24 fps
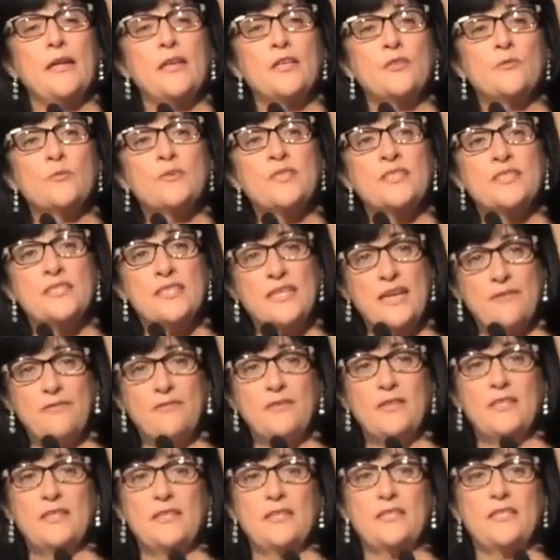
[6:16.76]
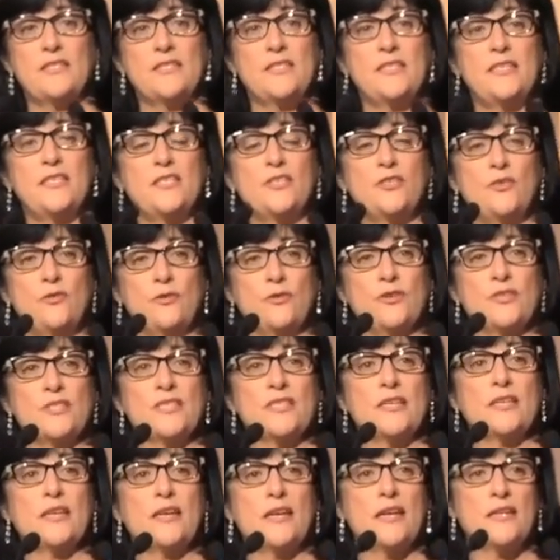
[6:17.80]
it was definitely the
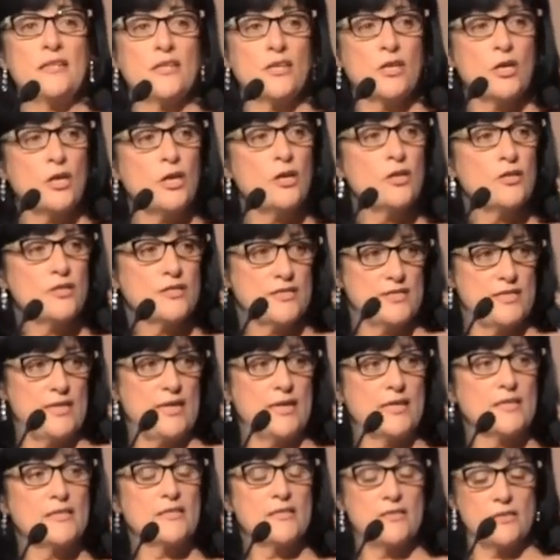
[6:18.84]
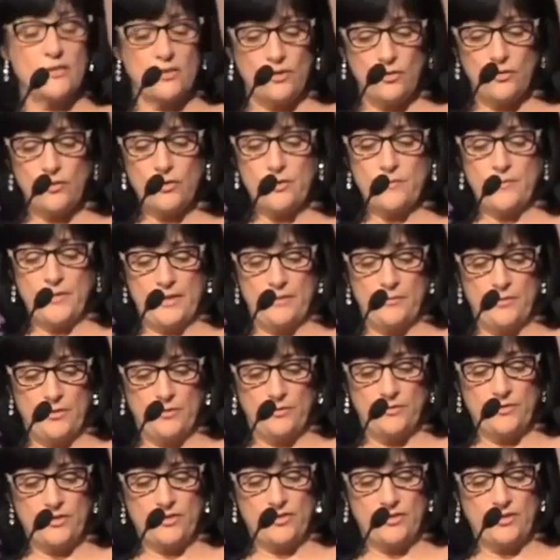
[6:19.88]
detours and the cul-de-sacs that taught me the
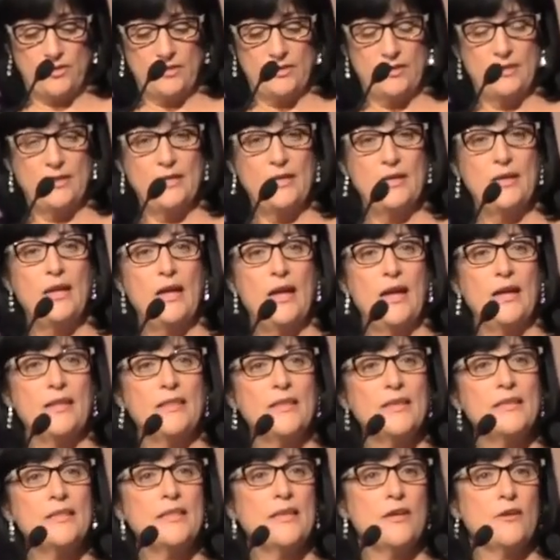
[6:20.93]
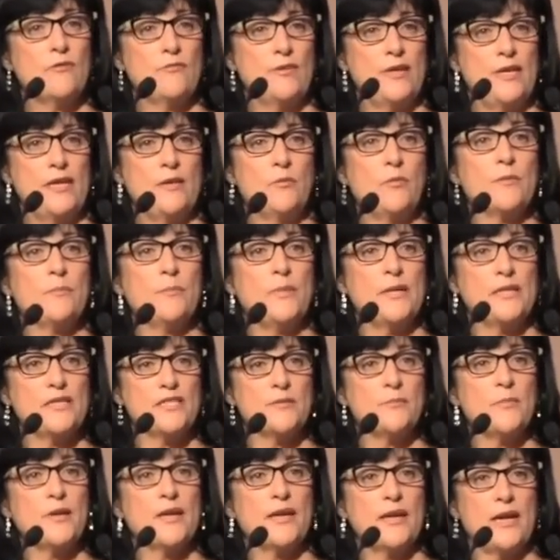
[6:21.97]
most. I think they're really what
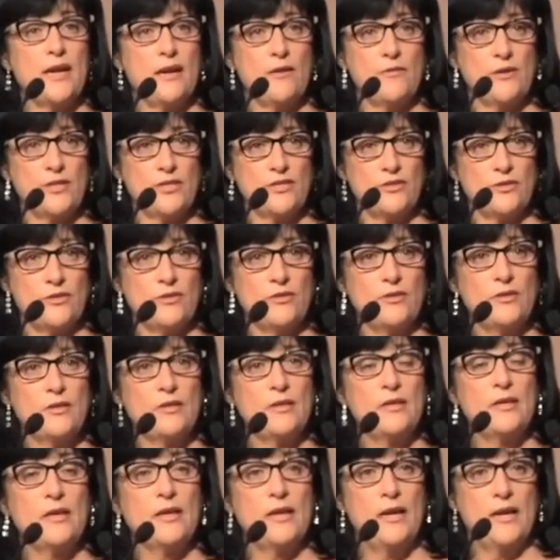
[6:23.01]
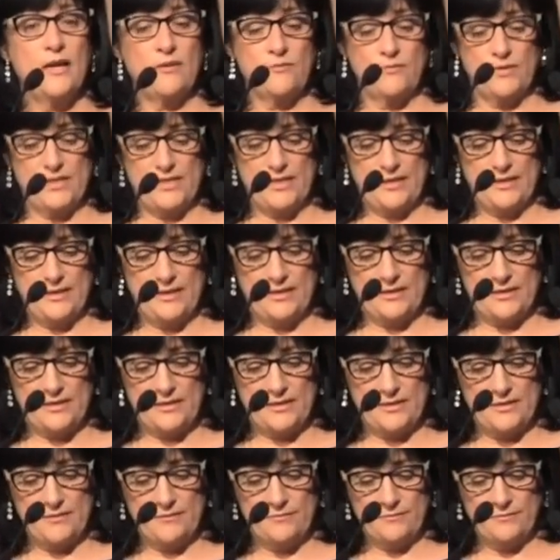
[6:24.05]
built my character and
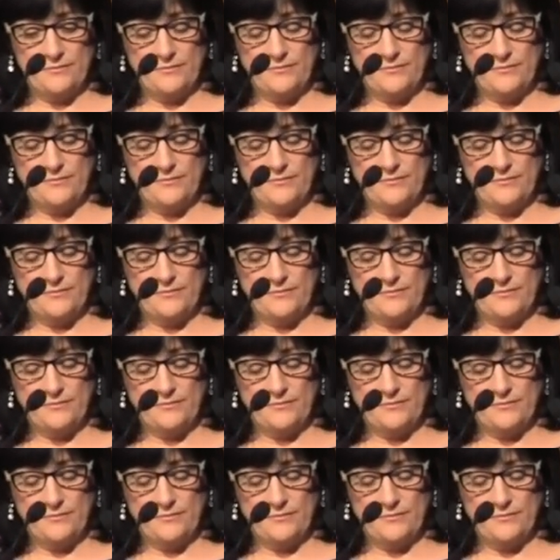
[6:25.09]
resilience.